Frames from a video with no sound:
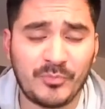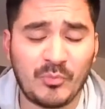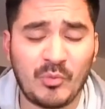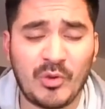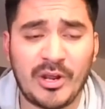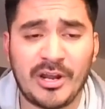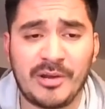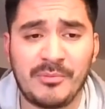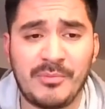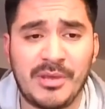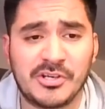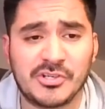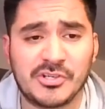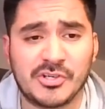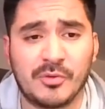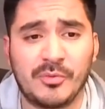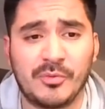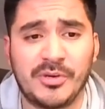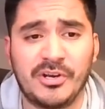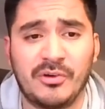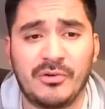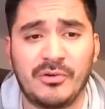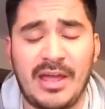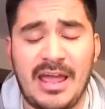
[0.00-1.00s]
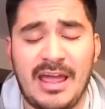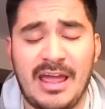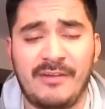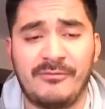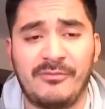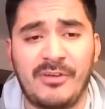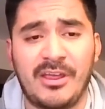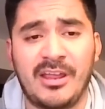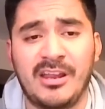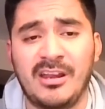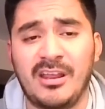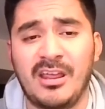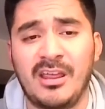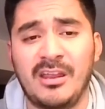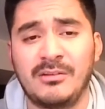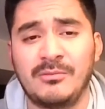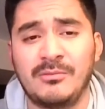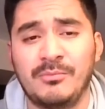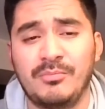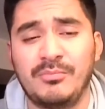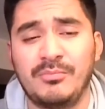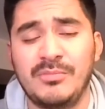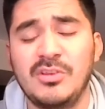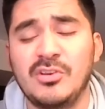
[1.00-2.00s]
We got to make sure we don't have and
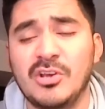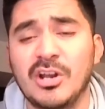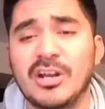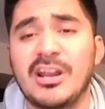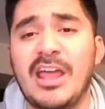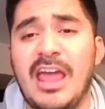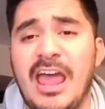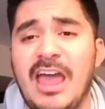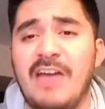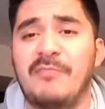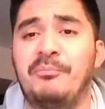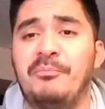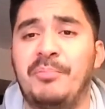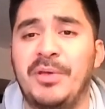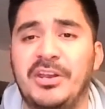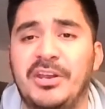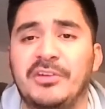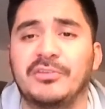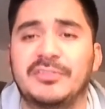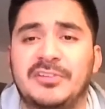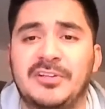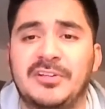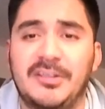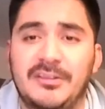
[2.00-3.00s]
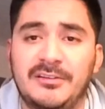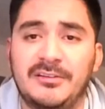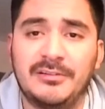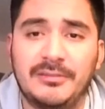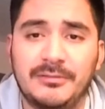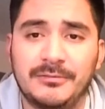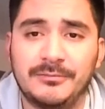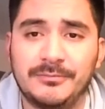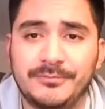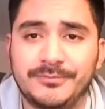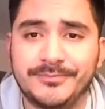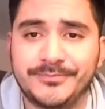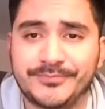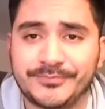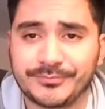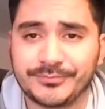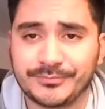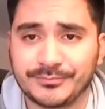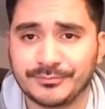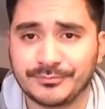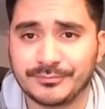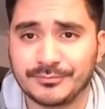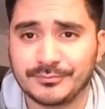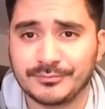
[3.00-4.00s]
and you're going to have penalties,
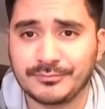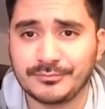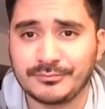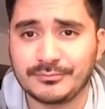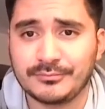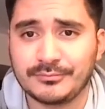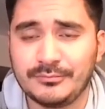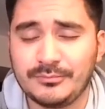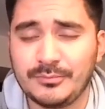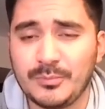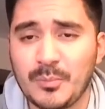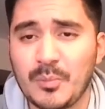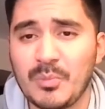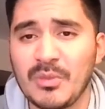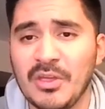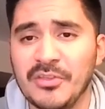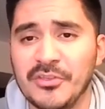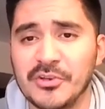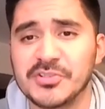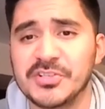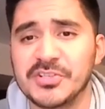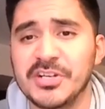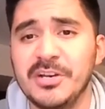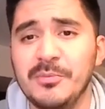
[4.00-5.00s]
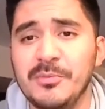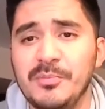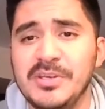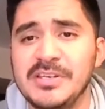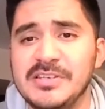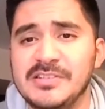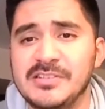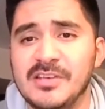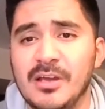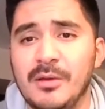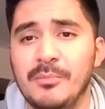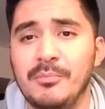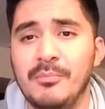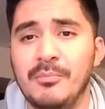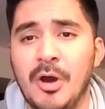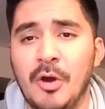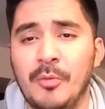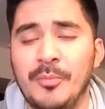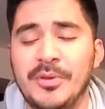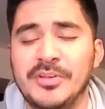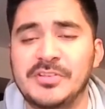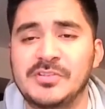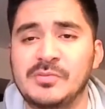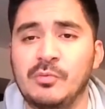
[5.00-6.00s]
there's going to be some
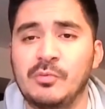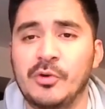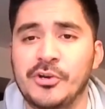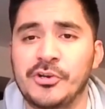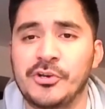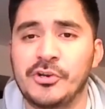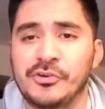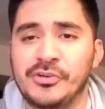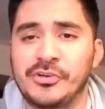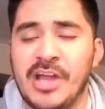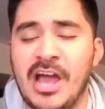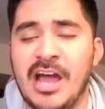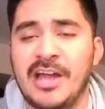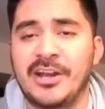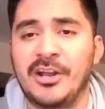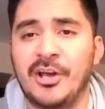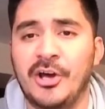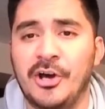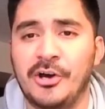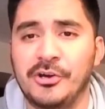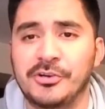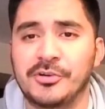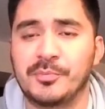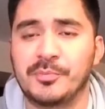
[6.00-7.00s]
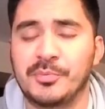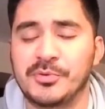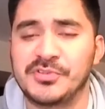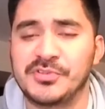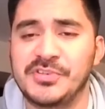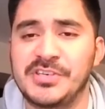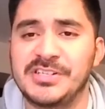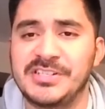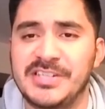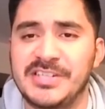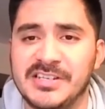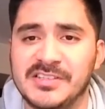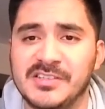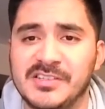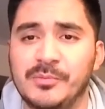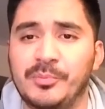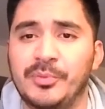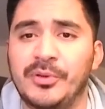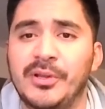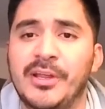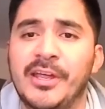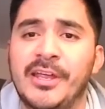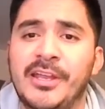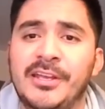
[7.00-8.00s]
moments where you're not 100%
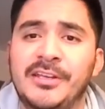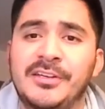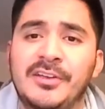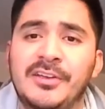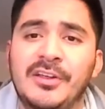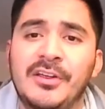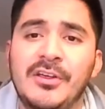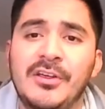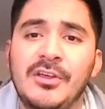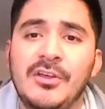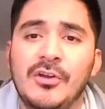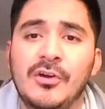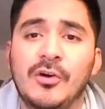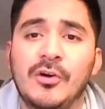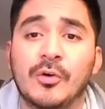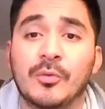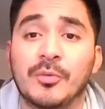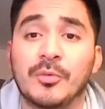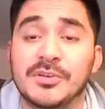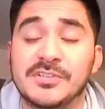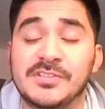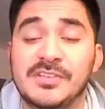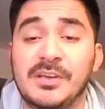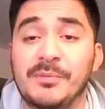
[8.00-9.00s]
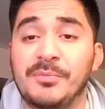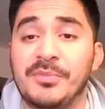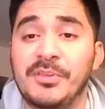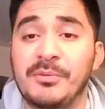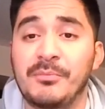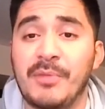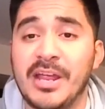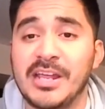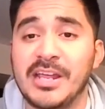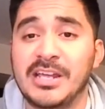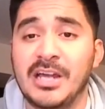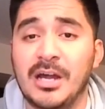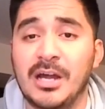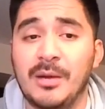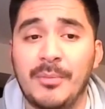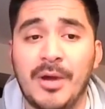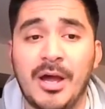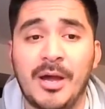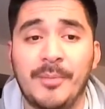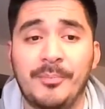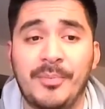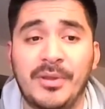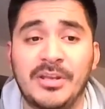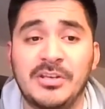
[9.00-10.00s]
disciplined or where something might
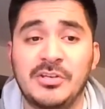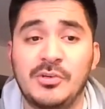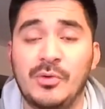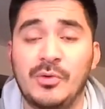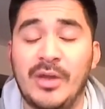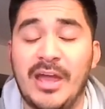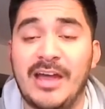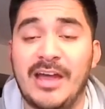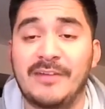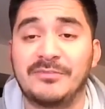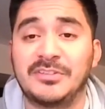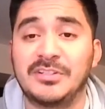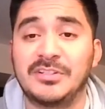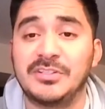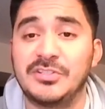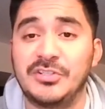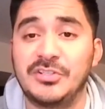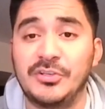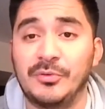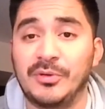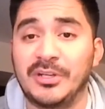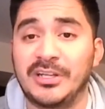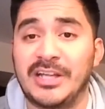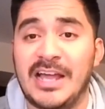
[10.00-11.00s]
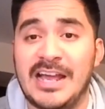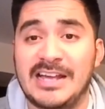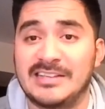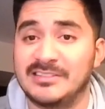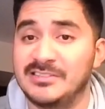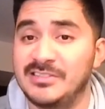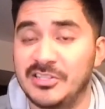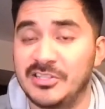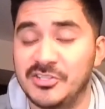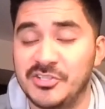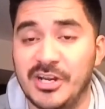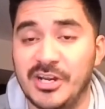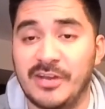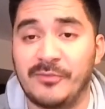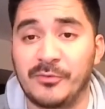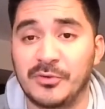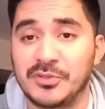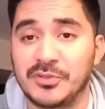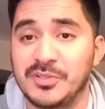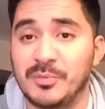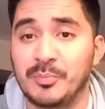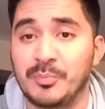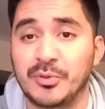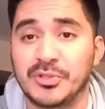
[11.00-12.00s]
come up and you have to do a last ditch
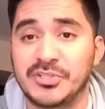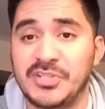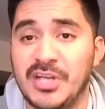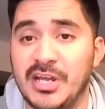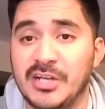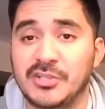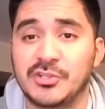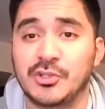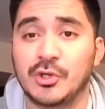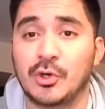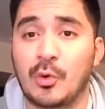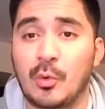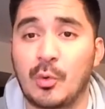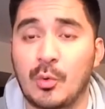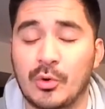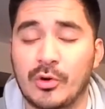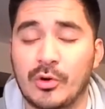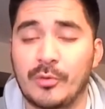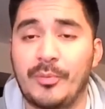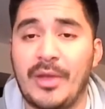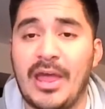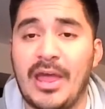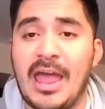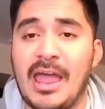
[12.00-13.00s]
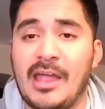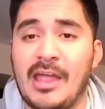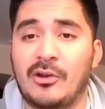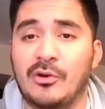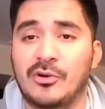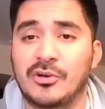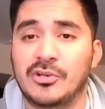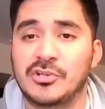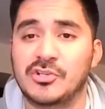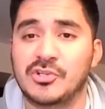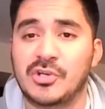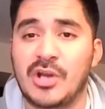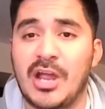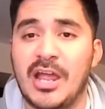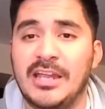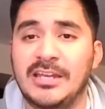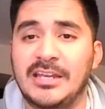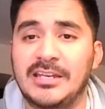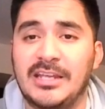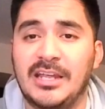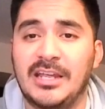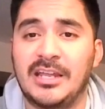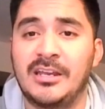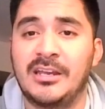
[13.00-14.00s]
effort to protect your quarterback or to try
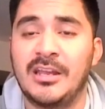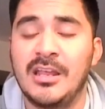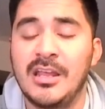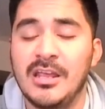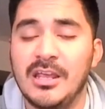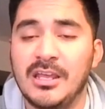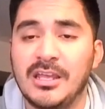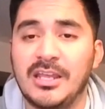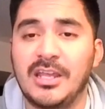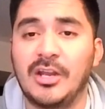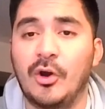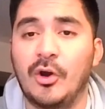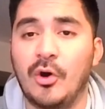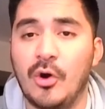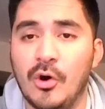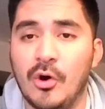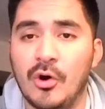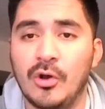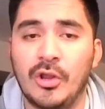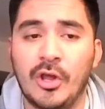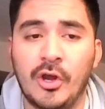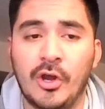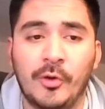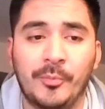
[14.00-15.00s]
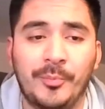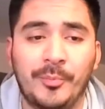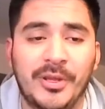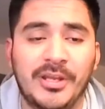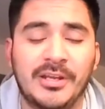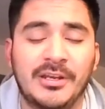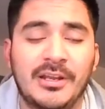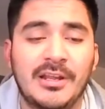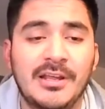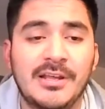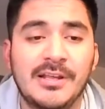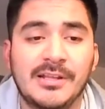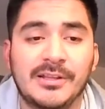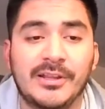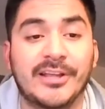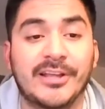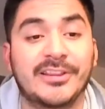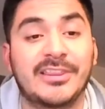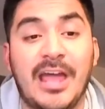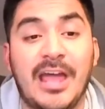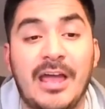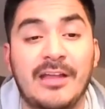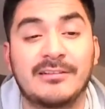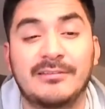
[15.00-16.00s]
and get get a hole open
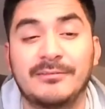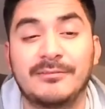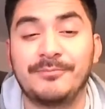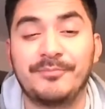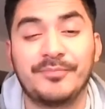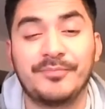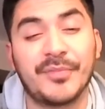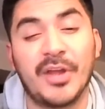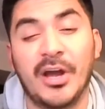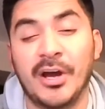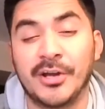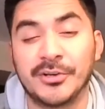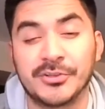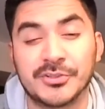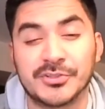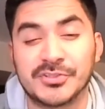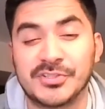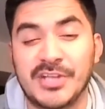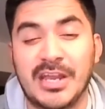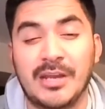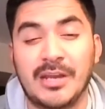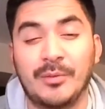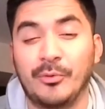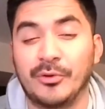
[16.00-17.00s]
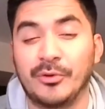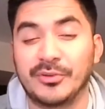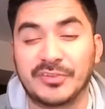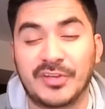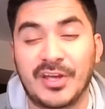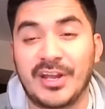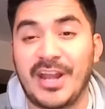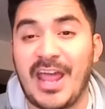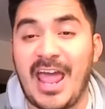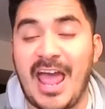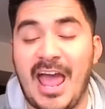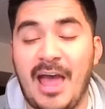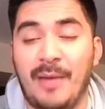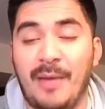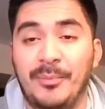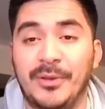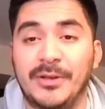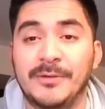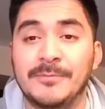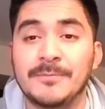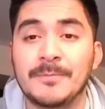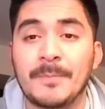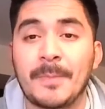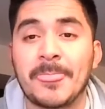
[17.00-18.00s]
like that's understandable it's going to
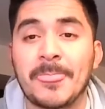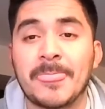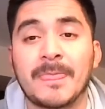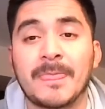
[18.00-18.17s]
happen